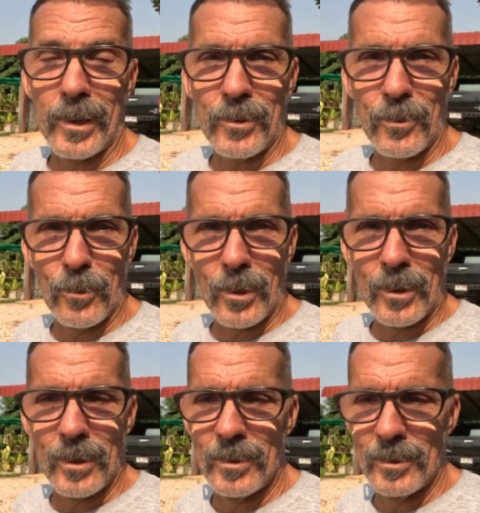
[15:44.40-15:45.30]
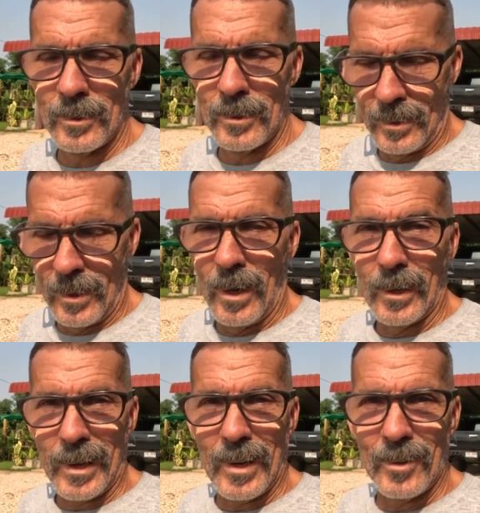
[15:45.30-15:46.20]
get to work
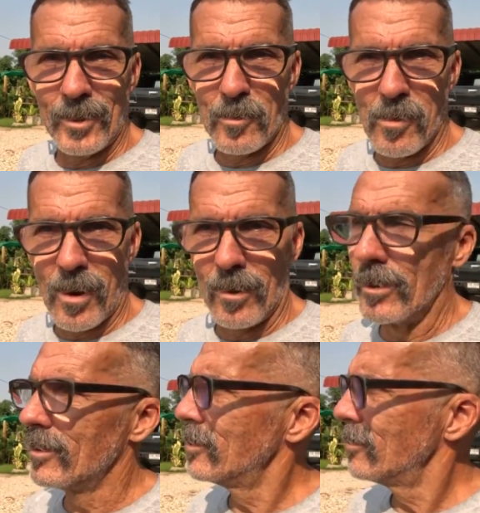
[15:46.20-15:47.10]
again tomorrow